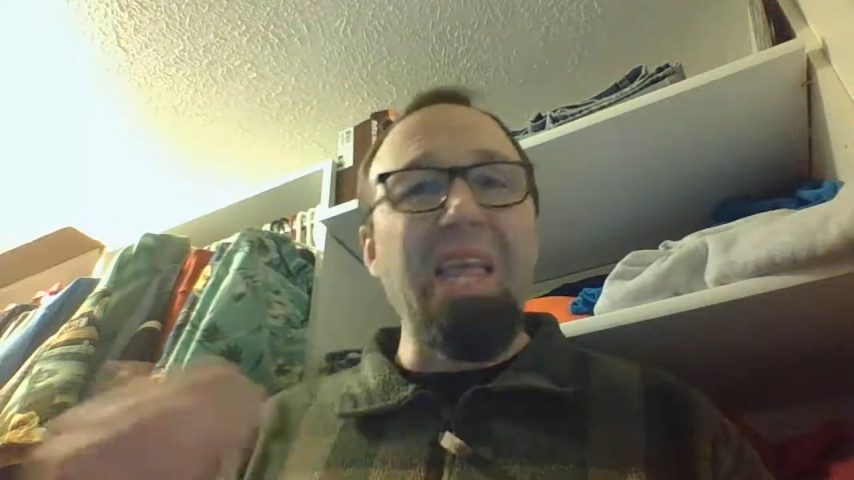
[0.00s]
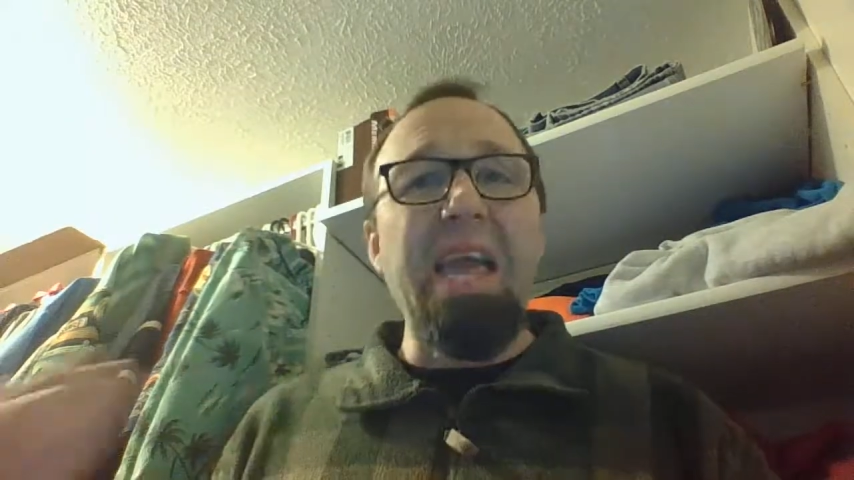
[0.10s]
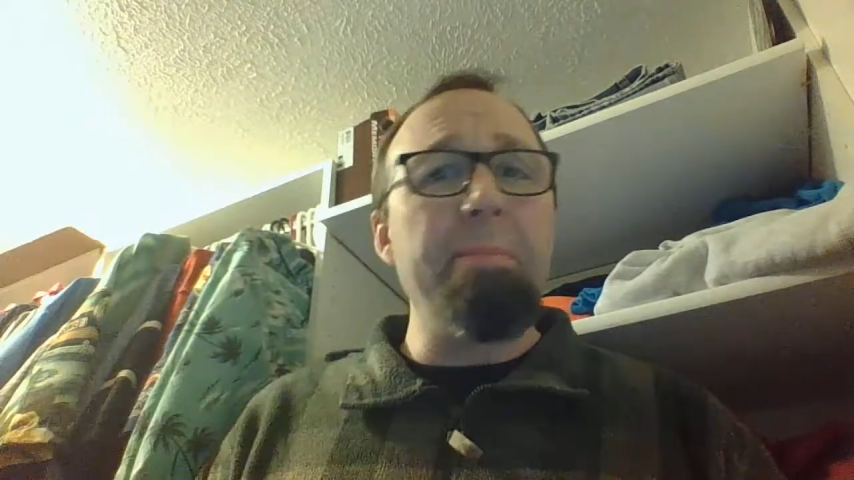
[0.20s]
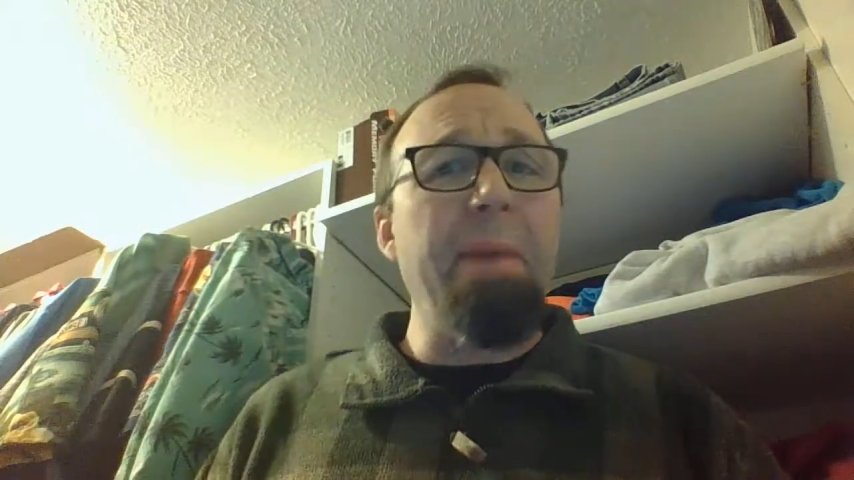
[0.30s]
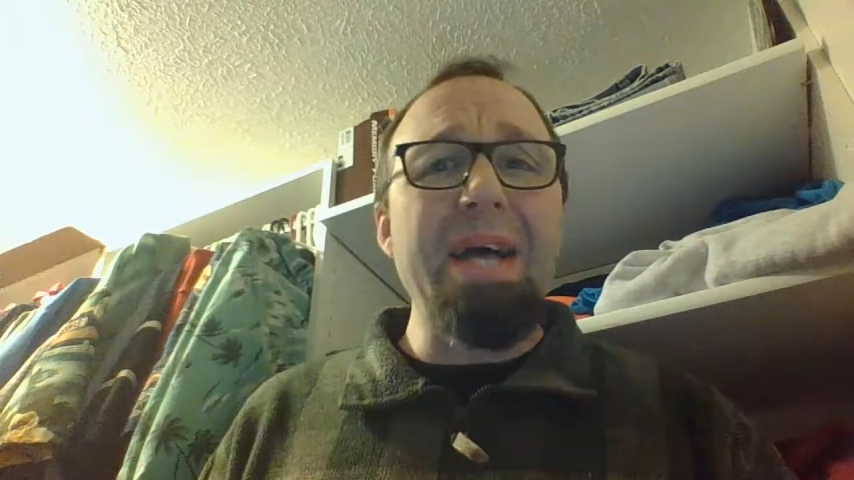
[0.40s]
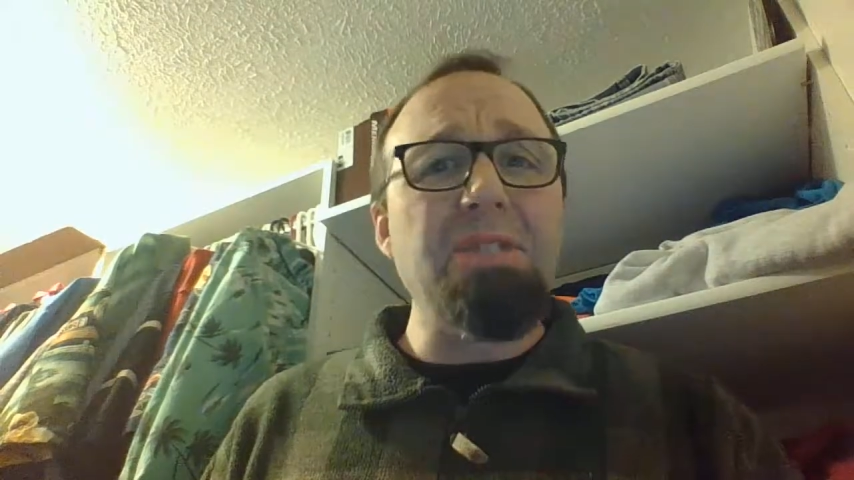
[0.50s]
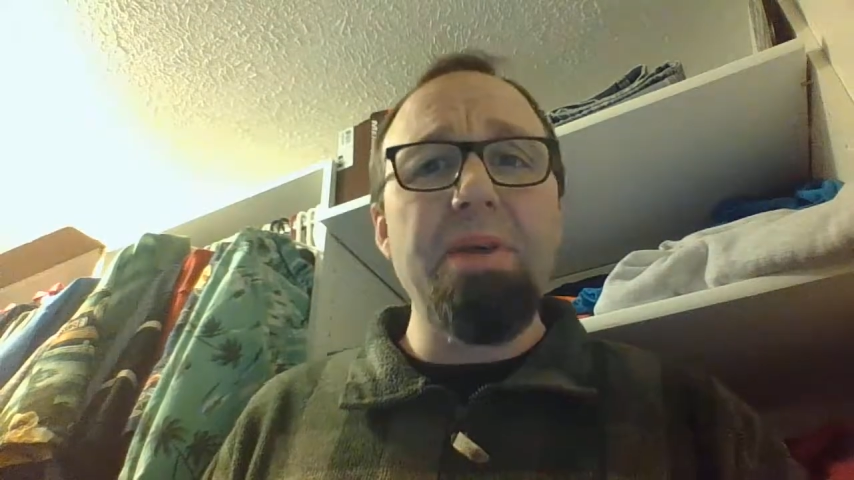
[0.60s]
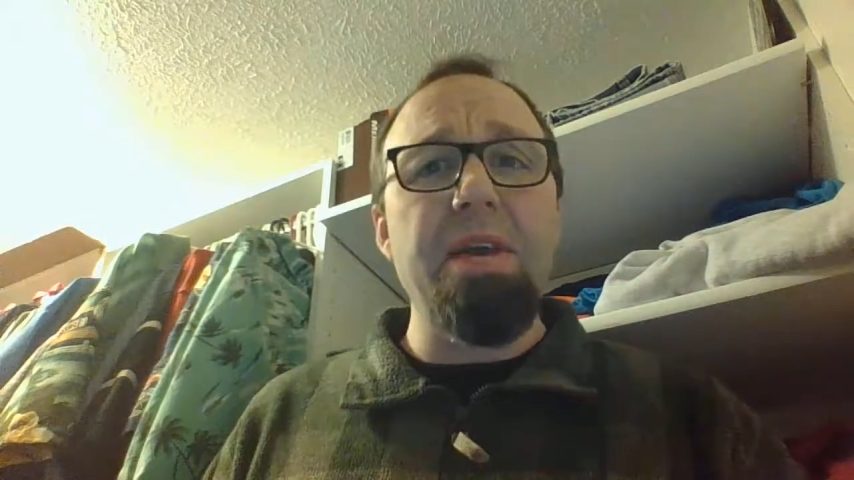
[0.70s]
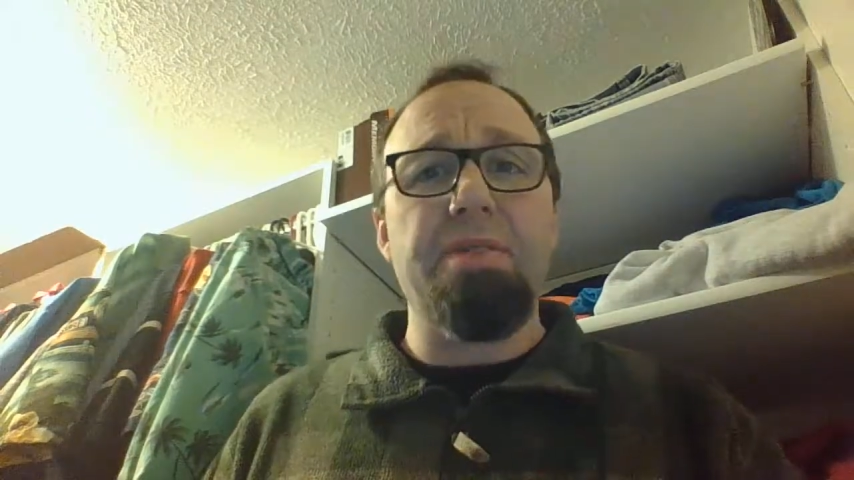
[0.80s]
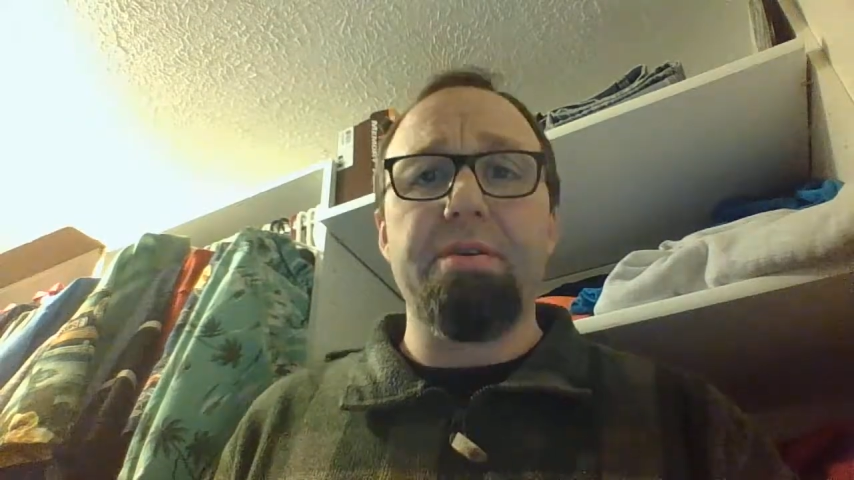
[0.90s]
and
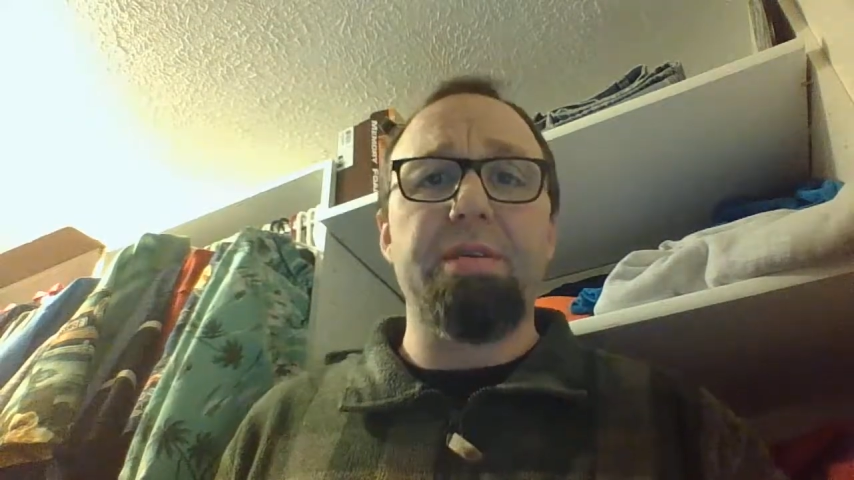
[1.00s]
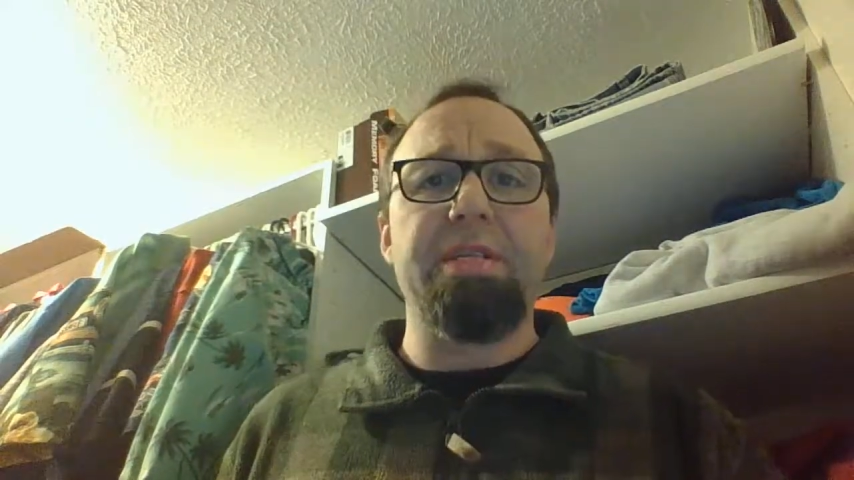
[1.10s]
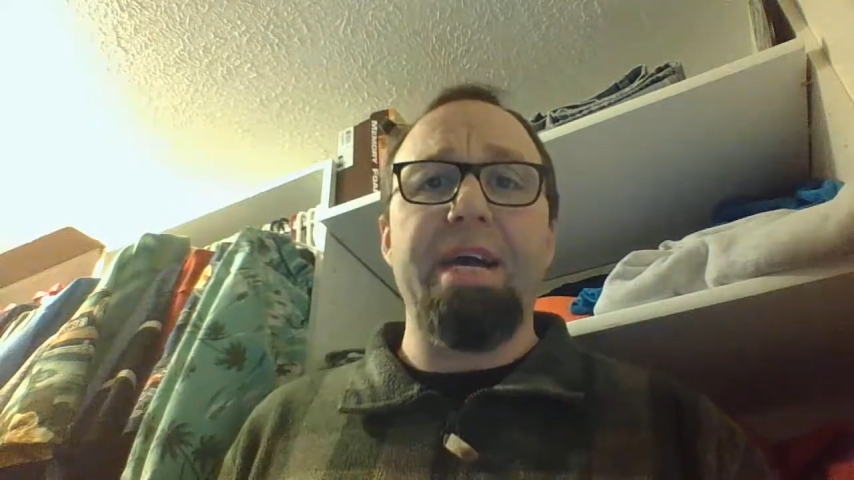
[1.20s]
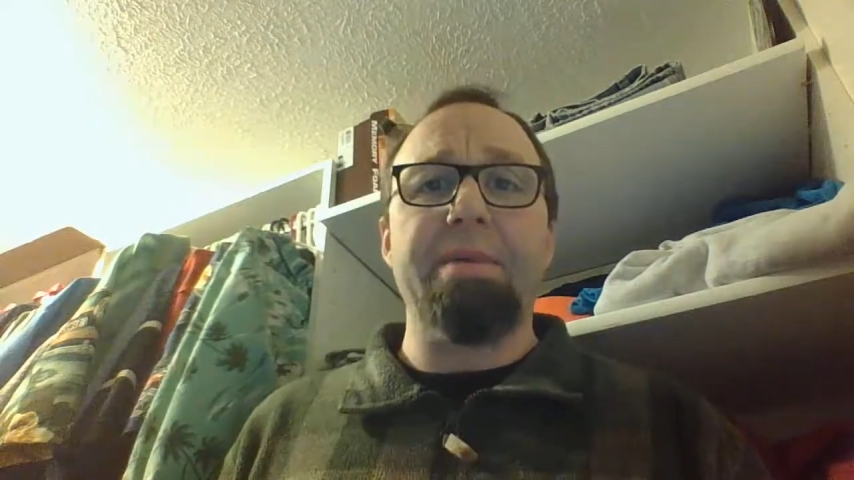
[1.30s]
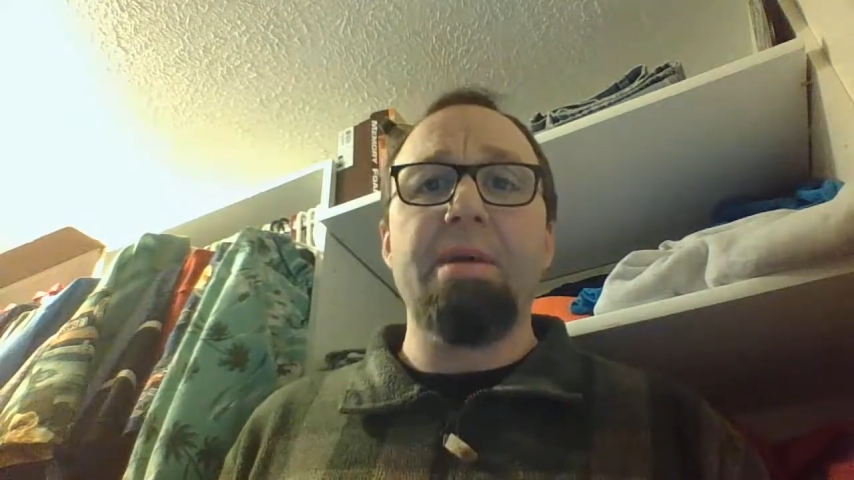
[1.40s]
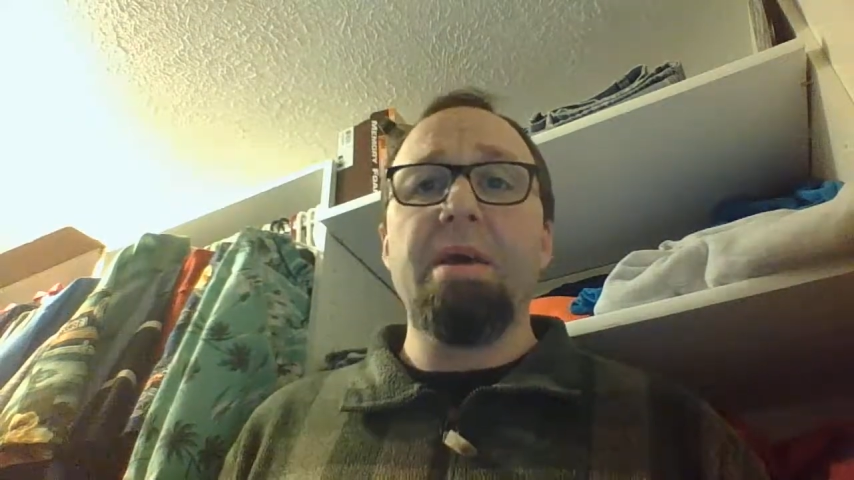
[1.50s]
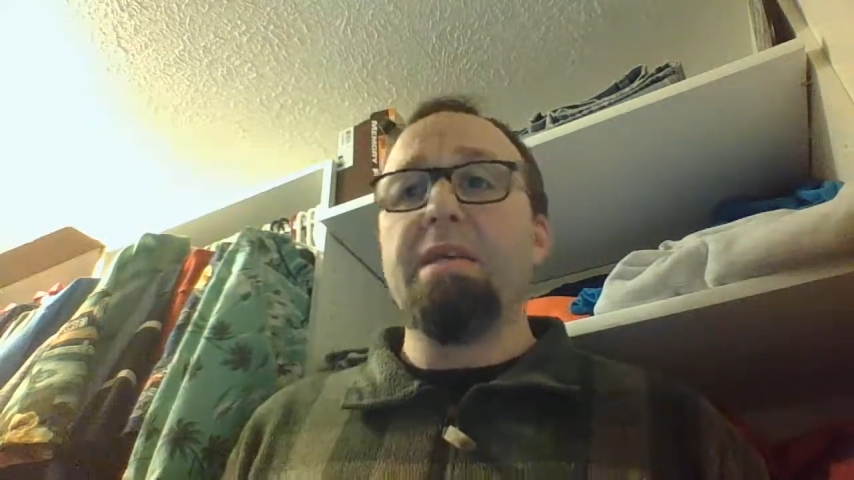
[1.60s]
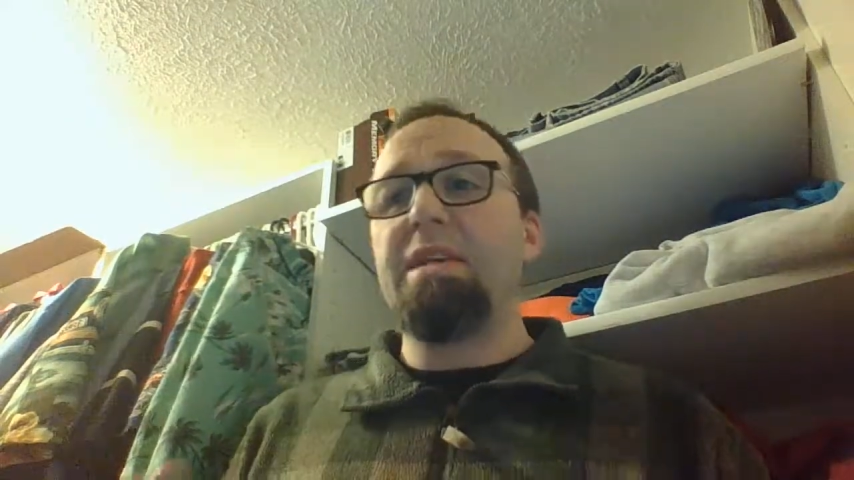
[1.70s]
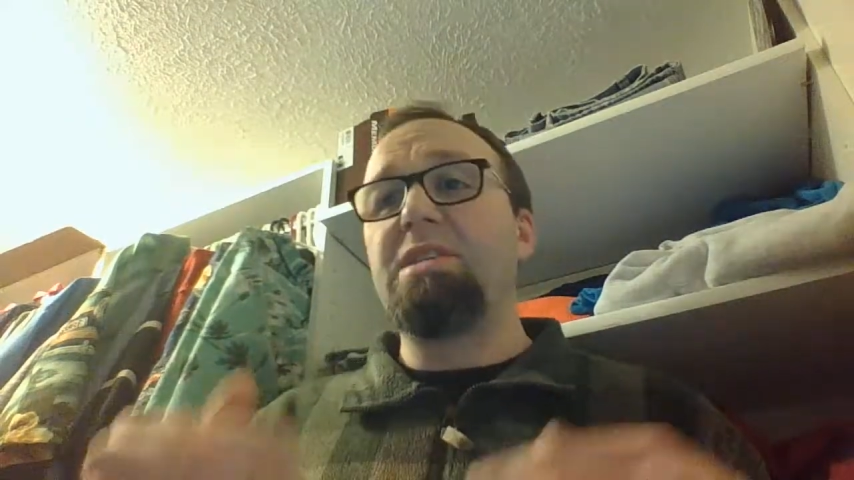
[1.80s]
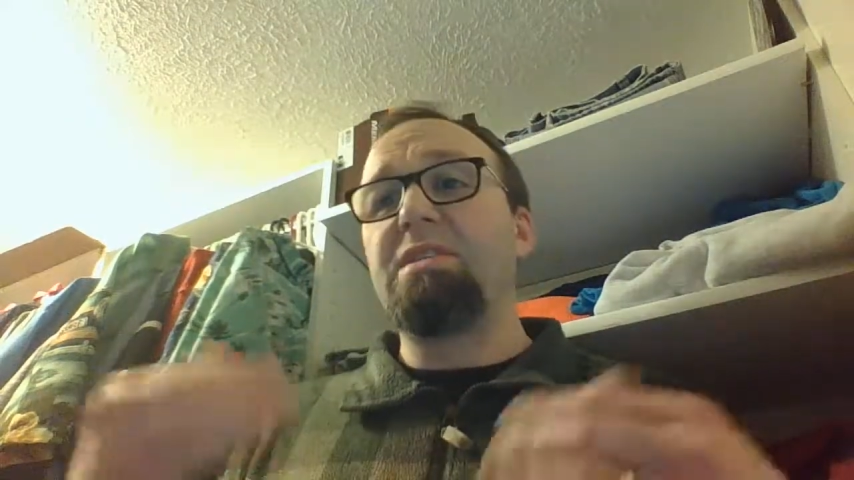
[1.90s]
possibly a third time.
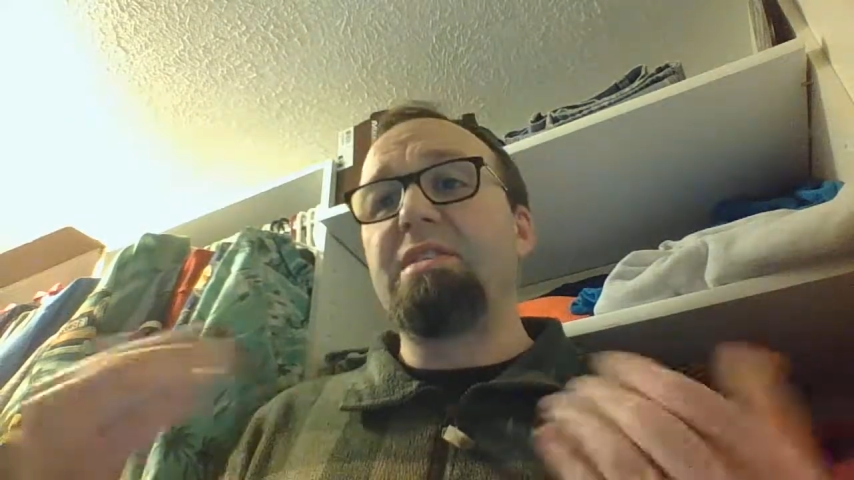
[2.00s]
This is